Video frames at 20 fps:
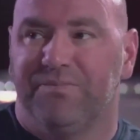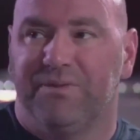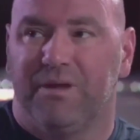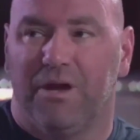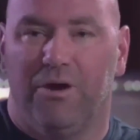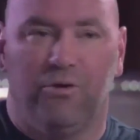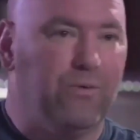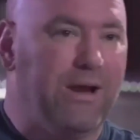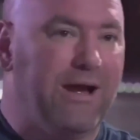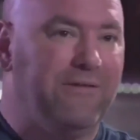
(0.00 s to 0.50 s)

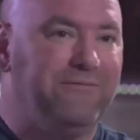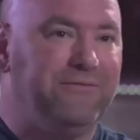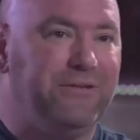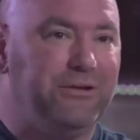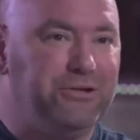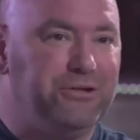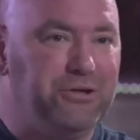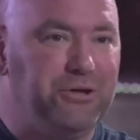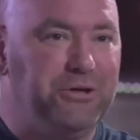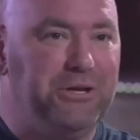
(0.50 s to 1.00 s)
ref that
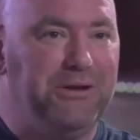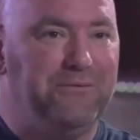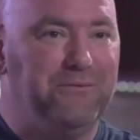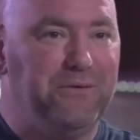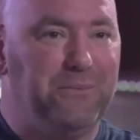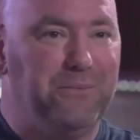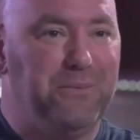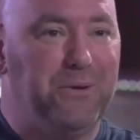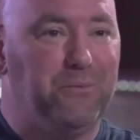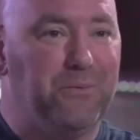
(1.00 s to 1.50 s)
shouldn't even
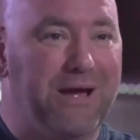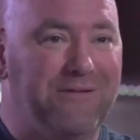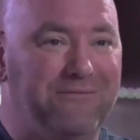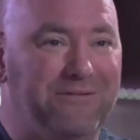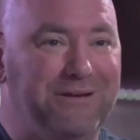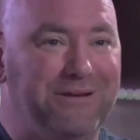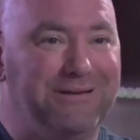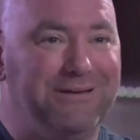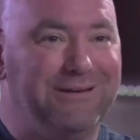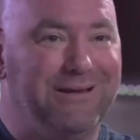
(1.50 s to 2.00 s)
have been
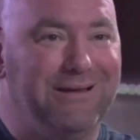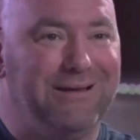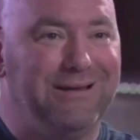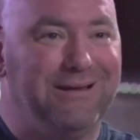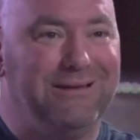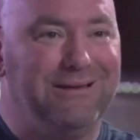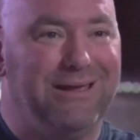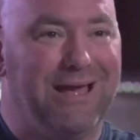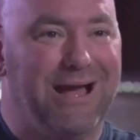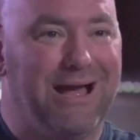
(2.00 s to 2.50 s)
reffing,
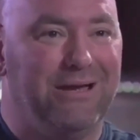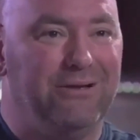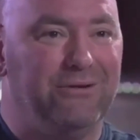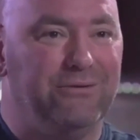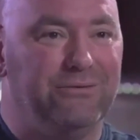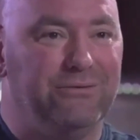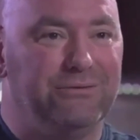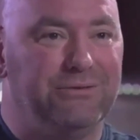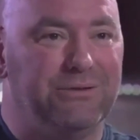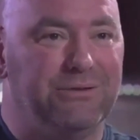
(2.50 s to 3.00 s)
a guy
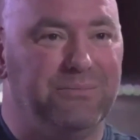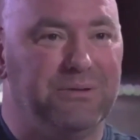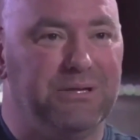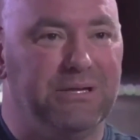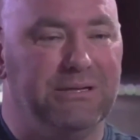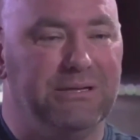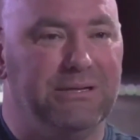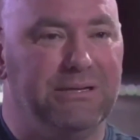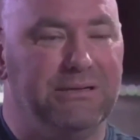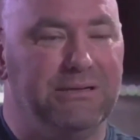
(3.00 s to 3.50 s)
who
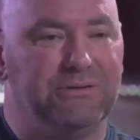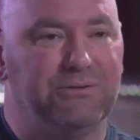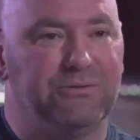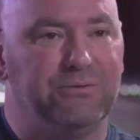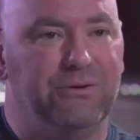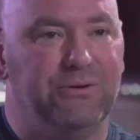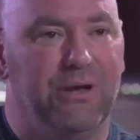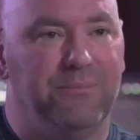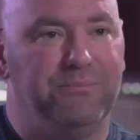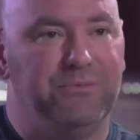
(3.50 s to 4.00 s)
completely
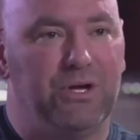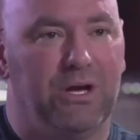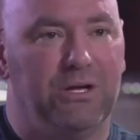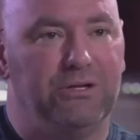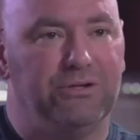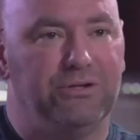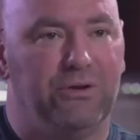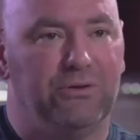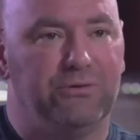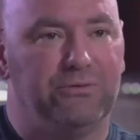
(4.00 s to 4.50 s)
screwed up Jon
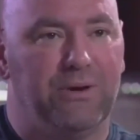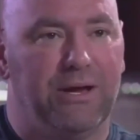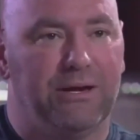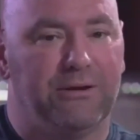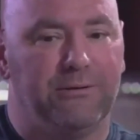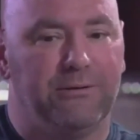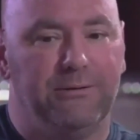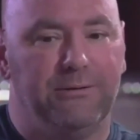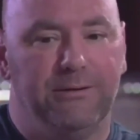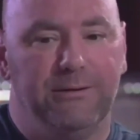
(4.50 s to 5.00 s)
Jones'
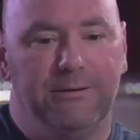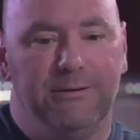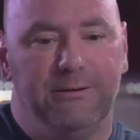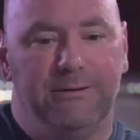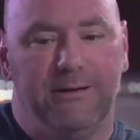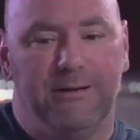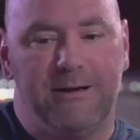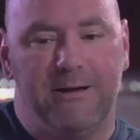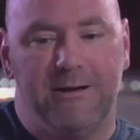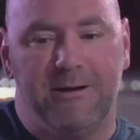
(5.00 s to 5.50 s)
record.
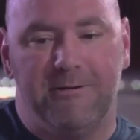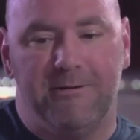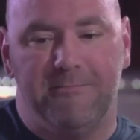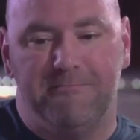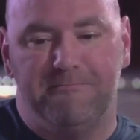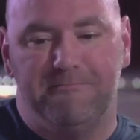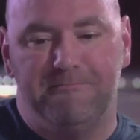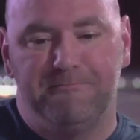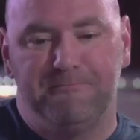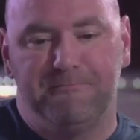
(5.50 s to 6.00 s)

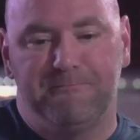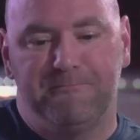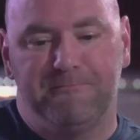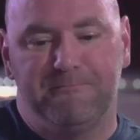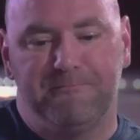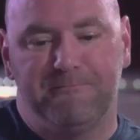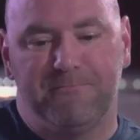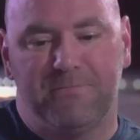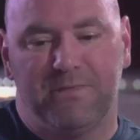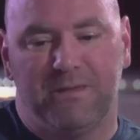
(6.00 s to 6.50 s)

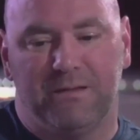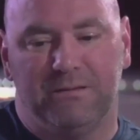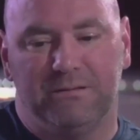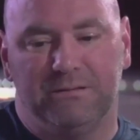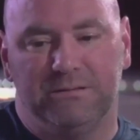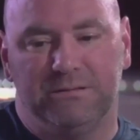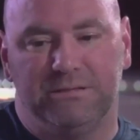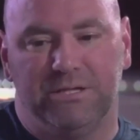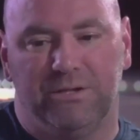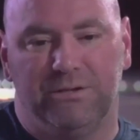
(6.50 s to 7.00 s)

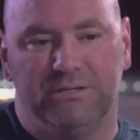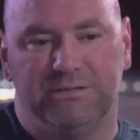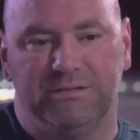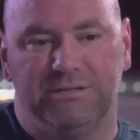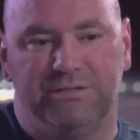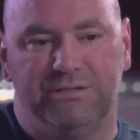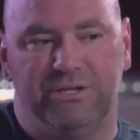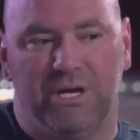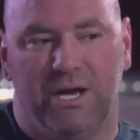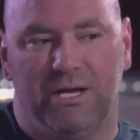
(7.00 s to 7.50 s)
So this
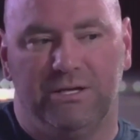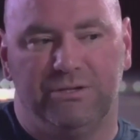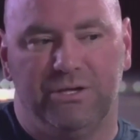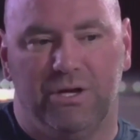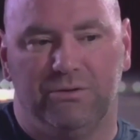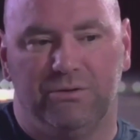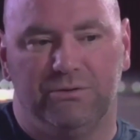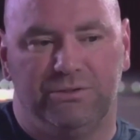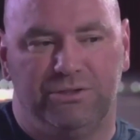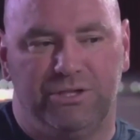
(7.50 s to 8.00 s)
is Jon
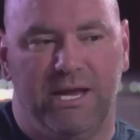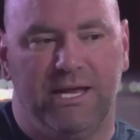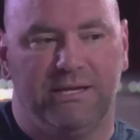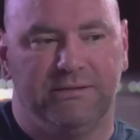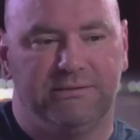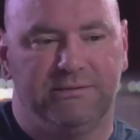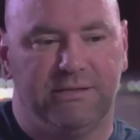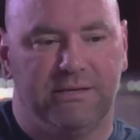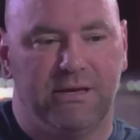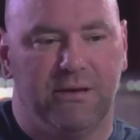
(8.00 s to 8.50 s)
Jones'
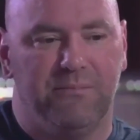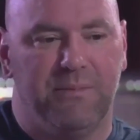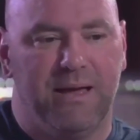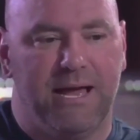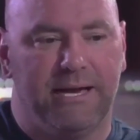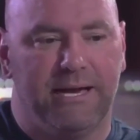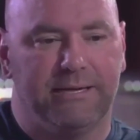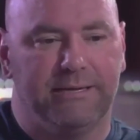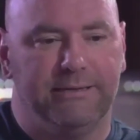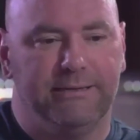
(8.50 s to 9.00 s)
chance to come
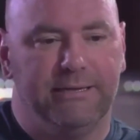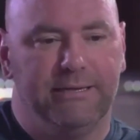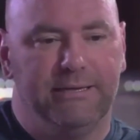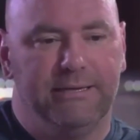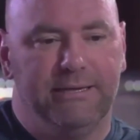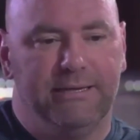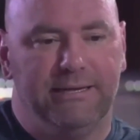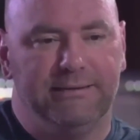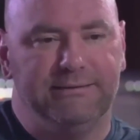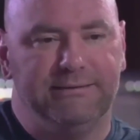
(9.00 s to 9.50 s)
back and
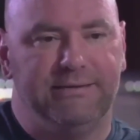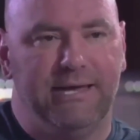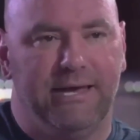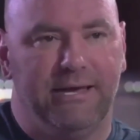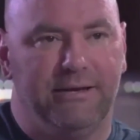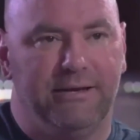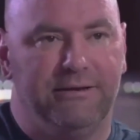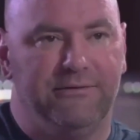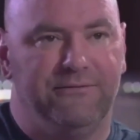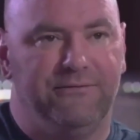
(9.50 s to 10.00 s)
stay
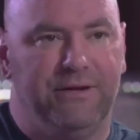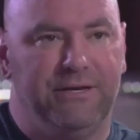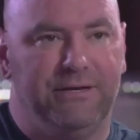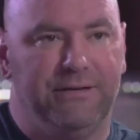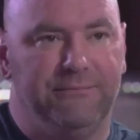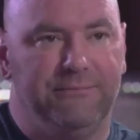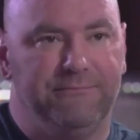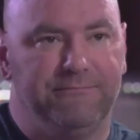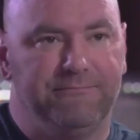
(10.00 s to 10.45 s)
undefeated.